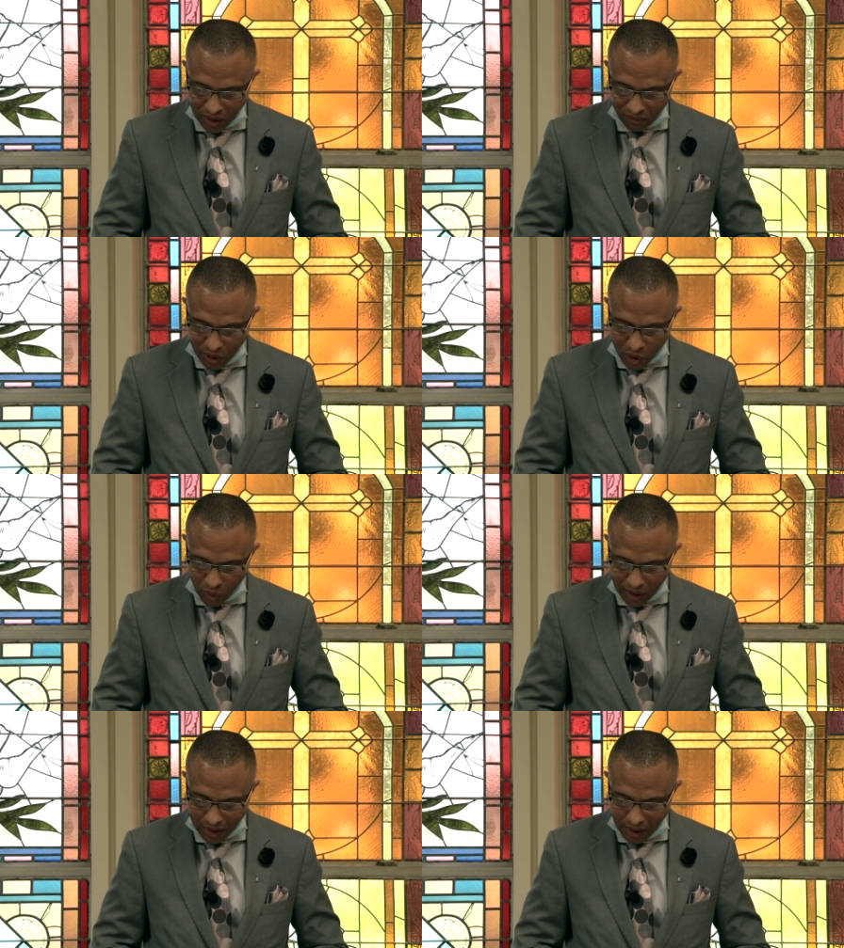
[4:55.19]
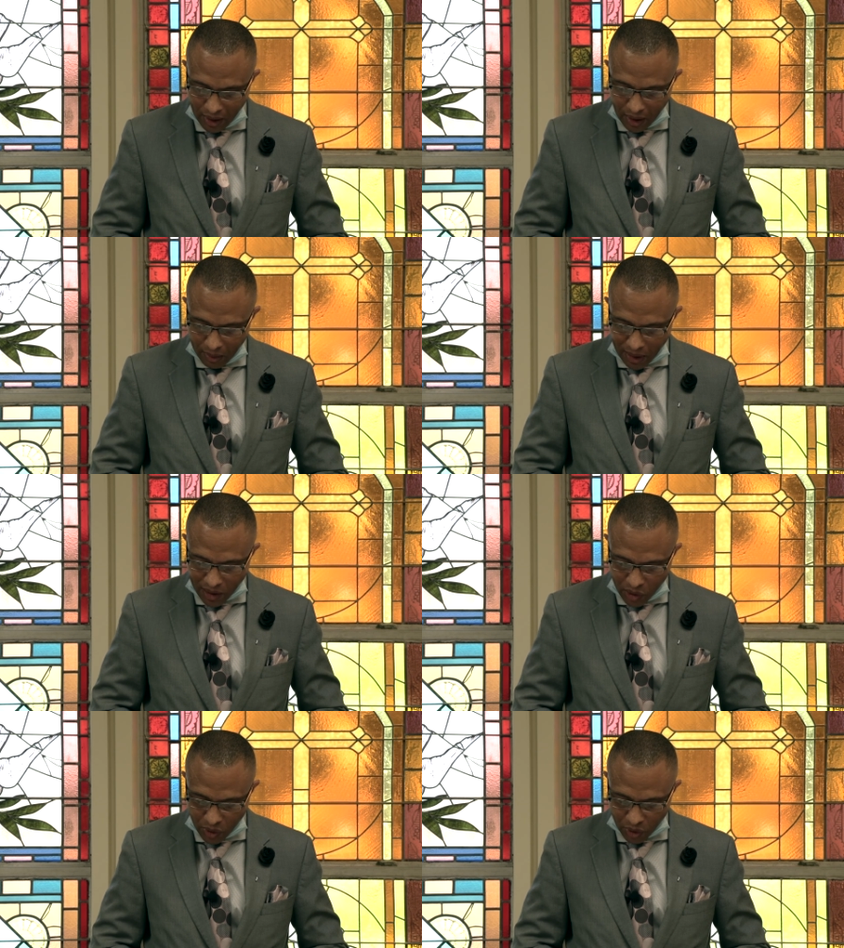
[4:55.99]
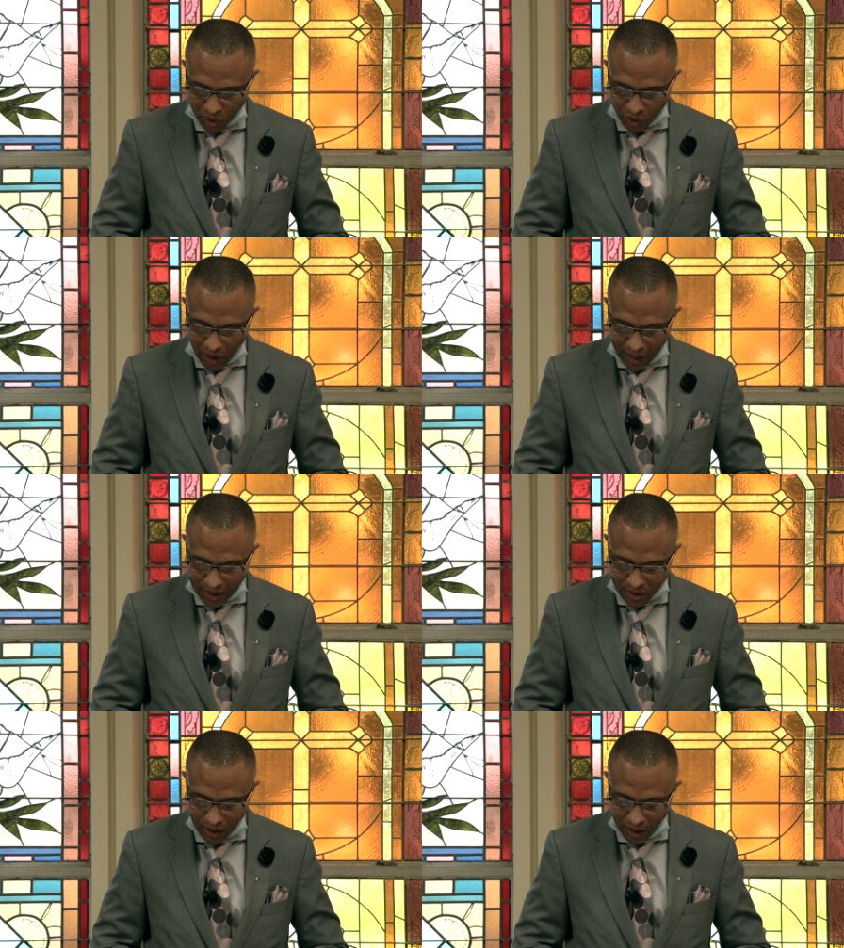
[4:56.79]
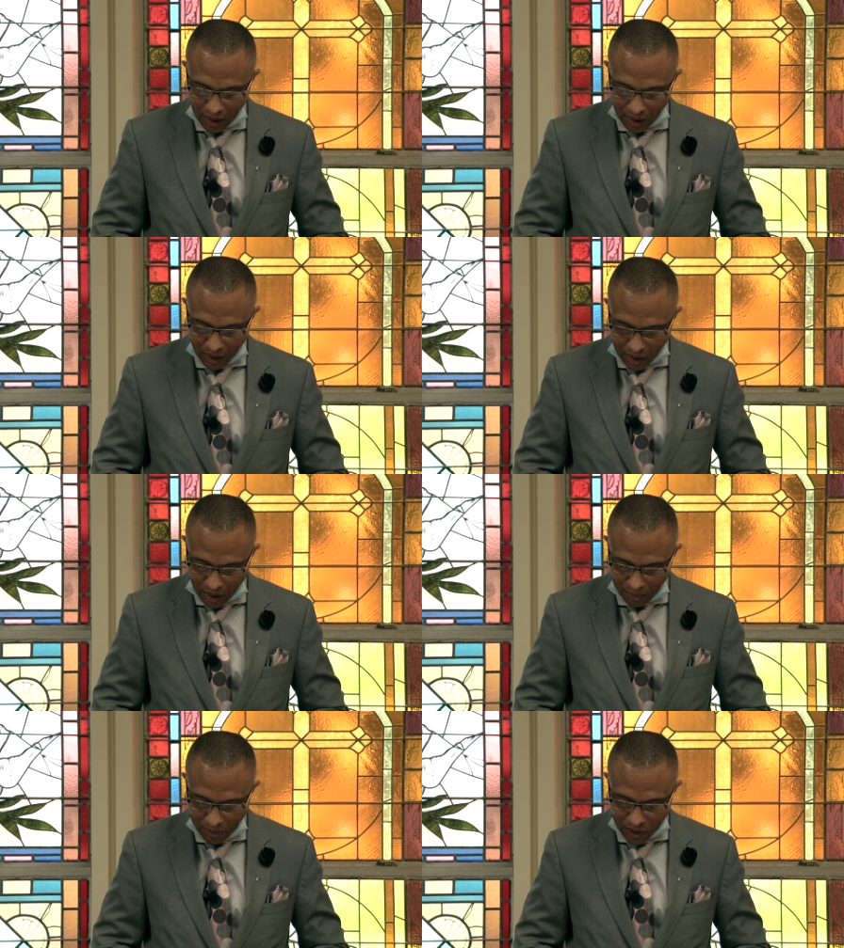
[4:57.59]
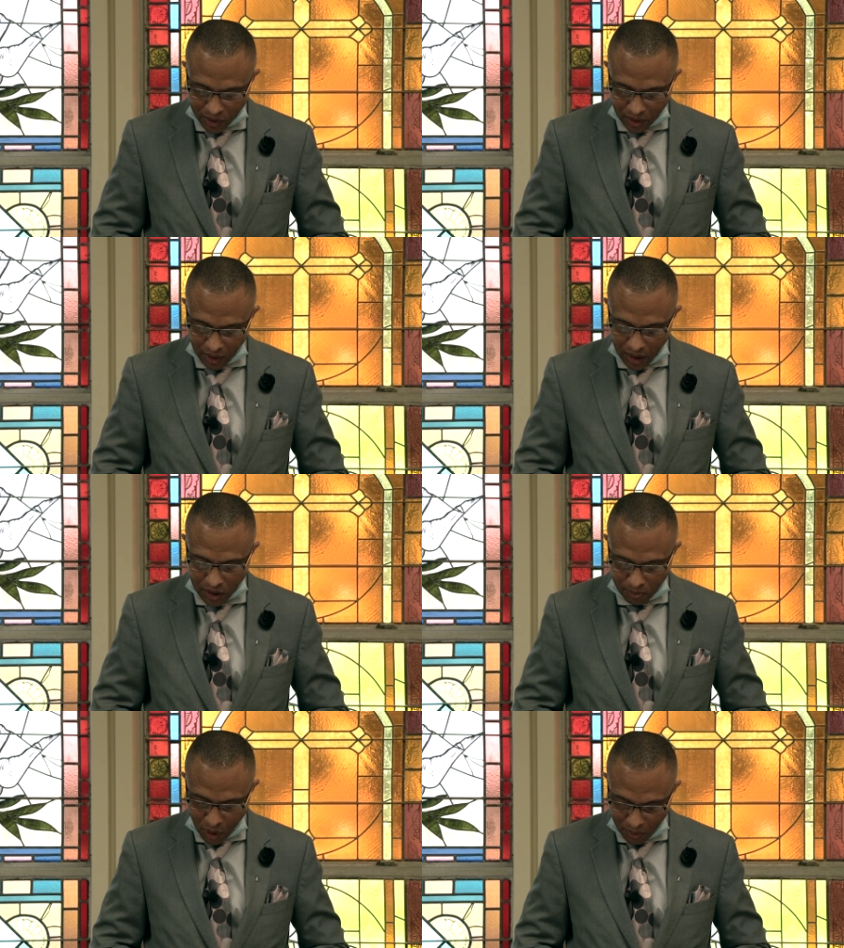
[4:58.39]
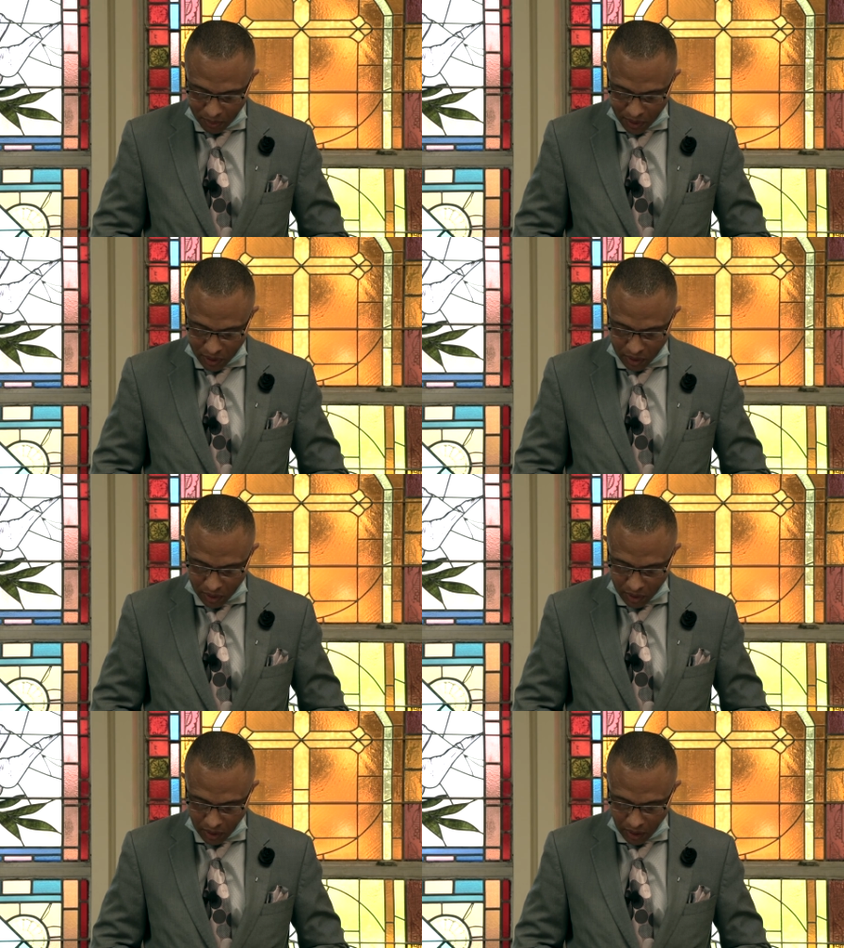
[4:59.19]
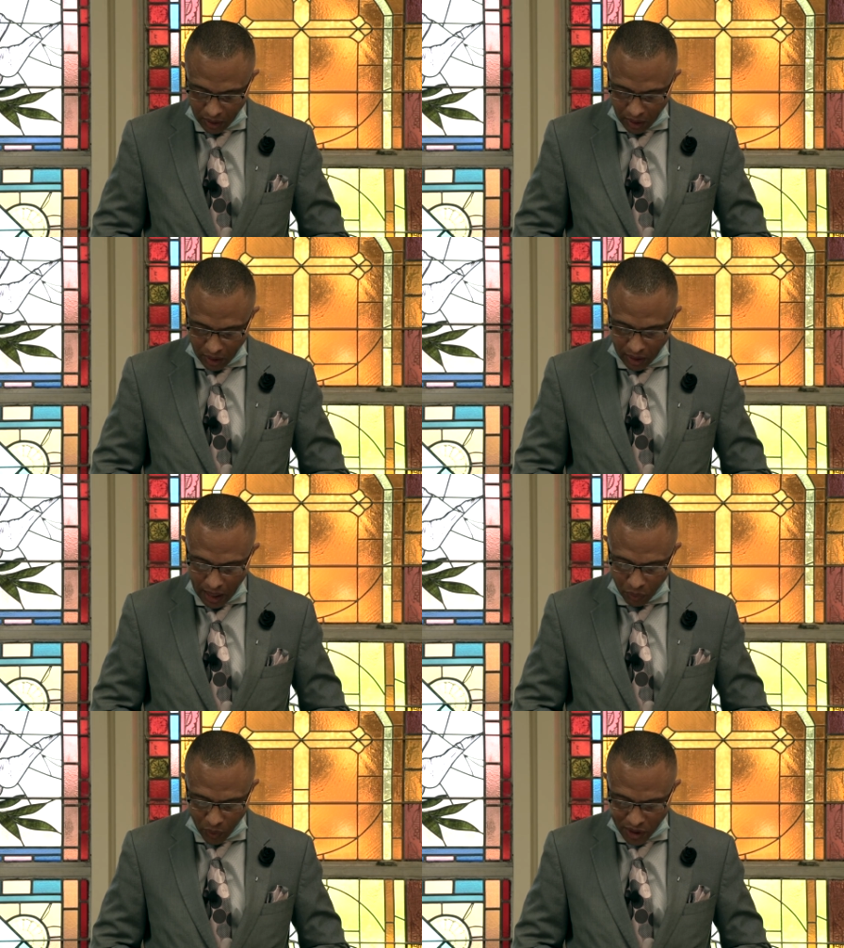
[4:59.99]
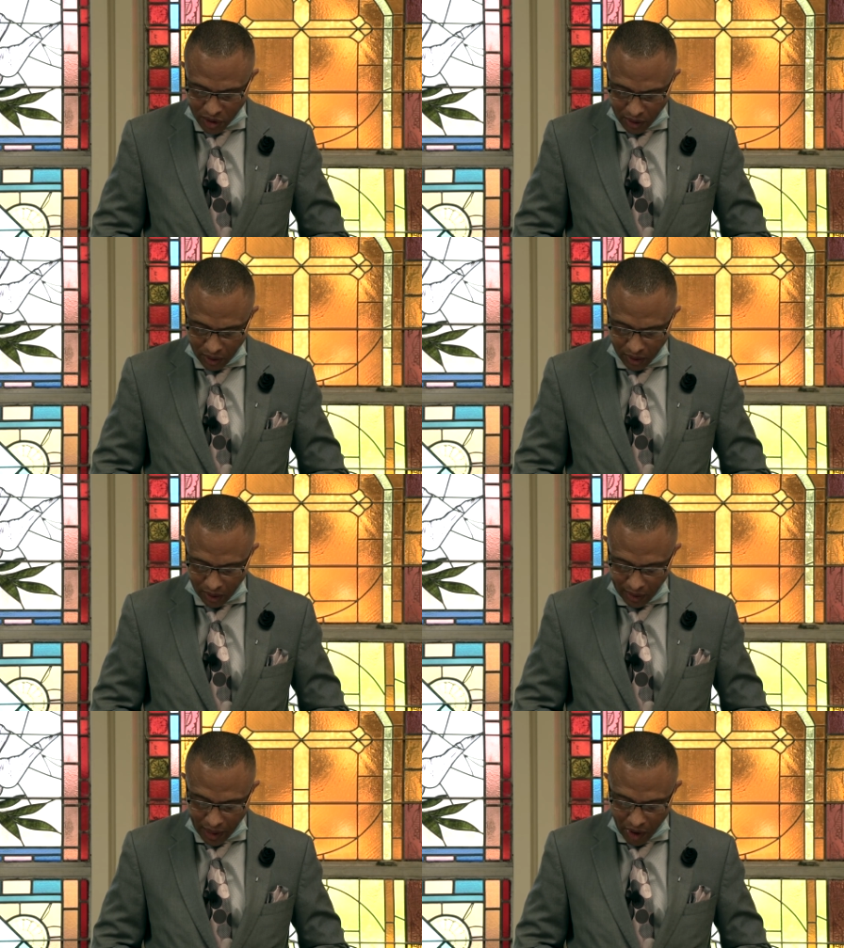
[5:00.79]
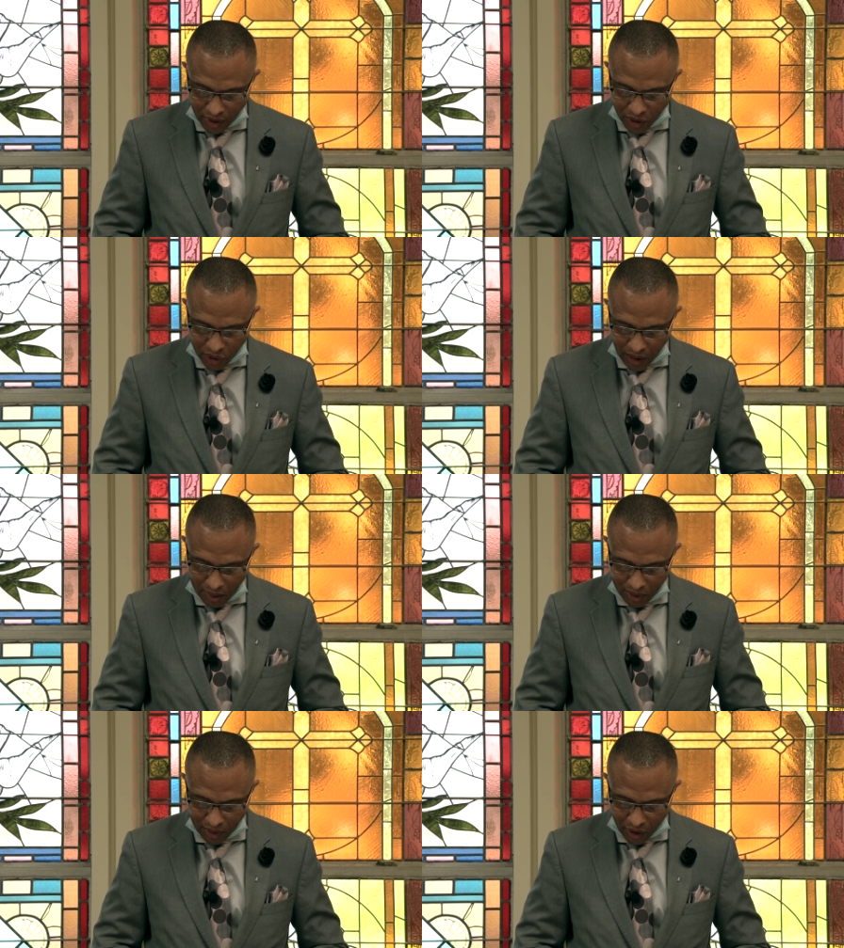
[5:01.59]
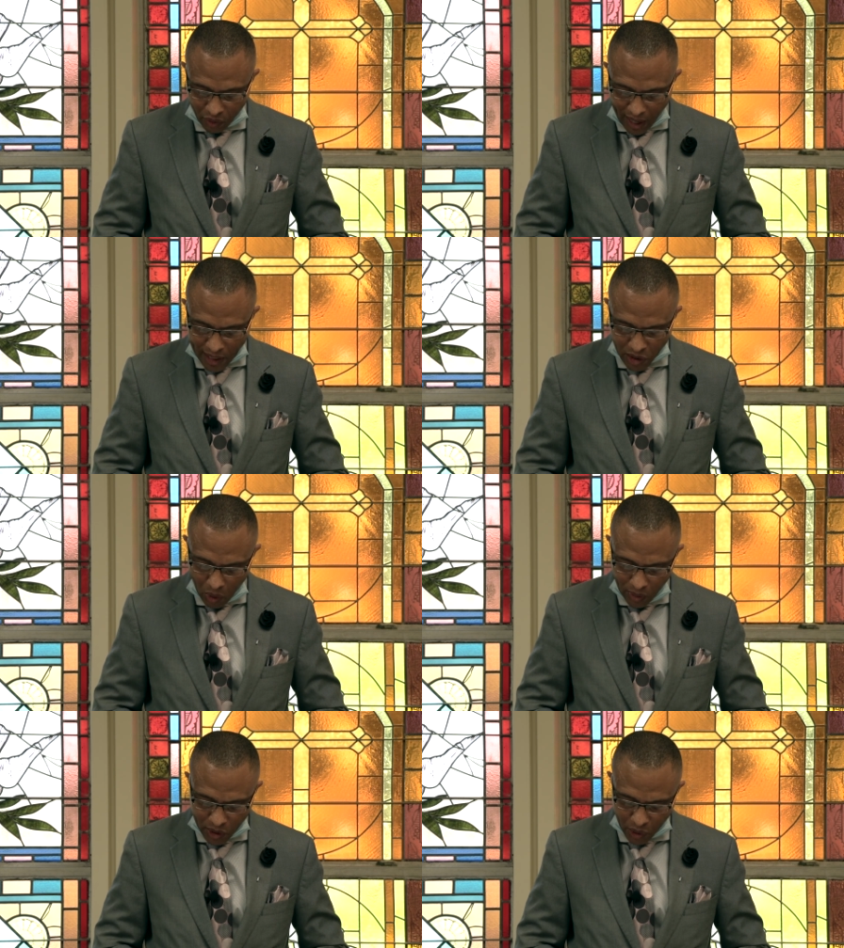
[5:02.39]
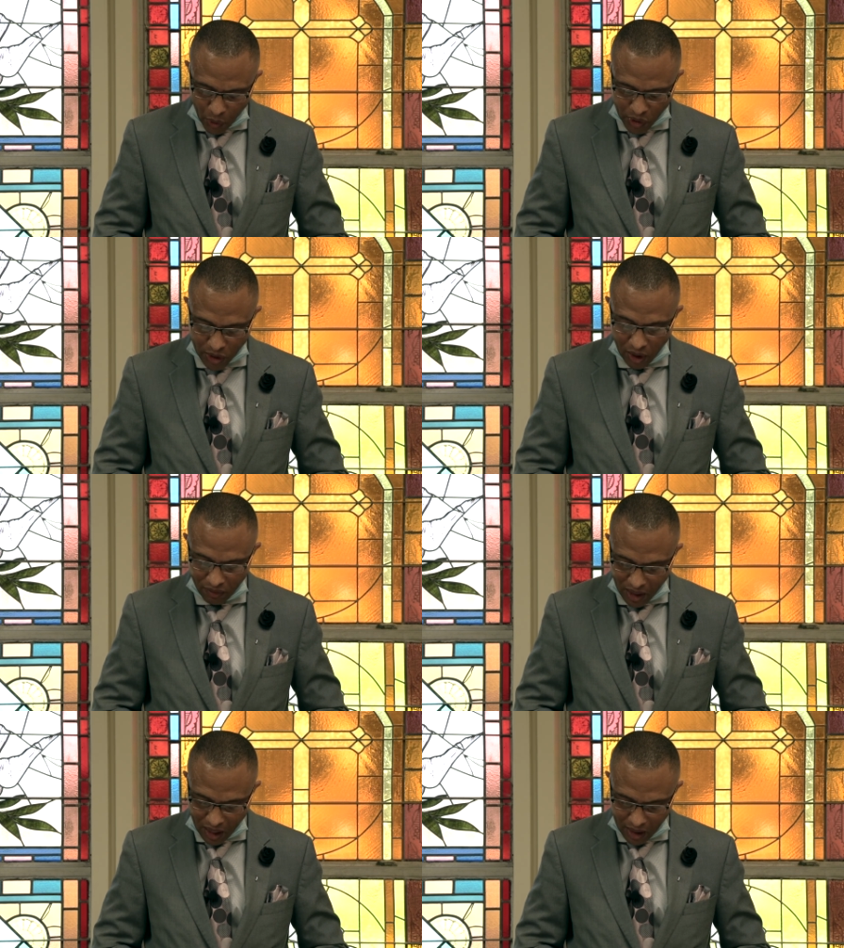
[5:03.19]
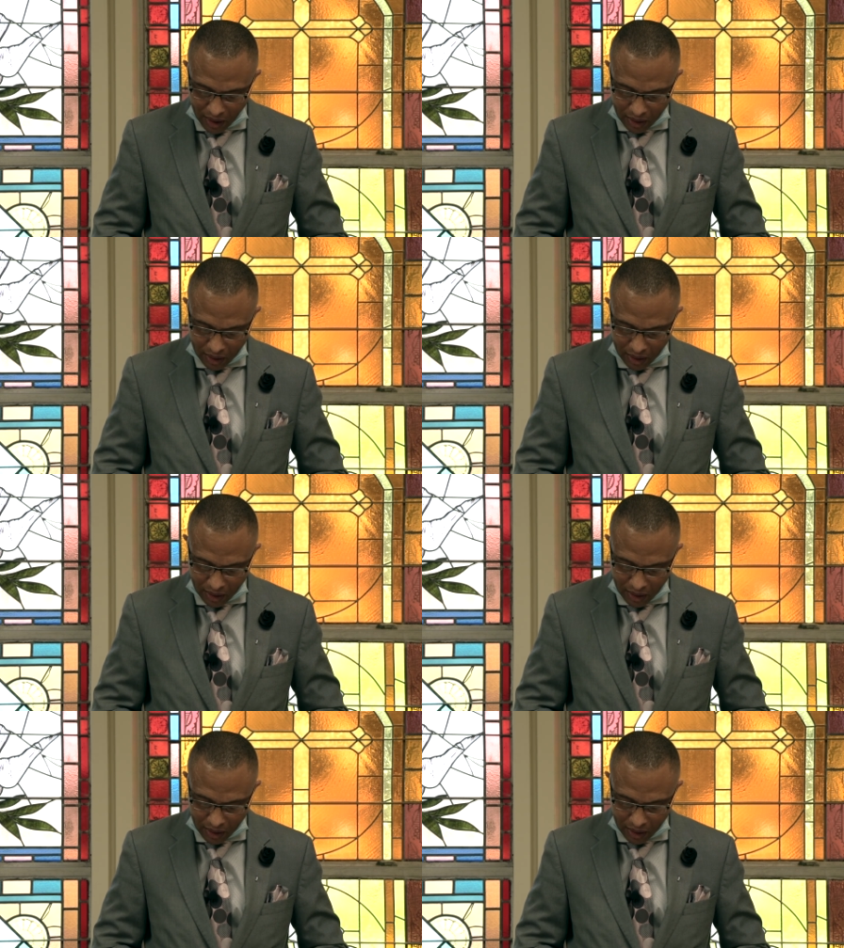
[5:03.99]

given to it by Jesus Christ and accomplish its purpose. Yet we still declare unashamedly that Christ's holy church is of God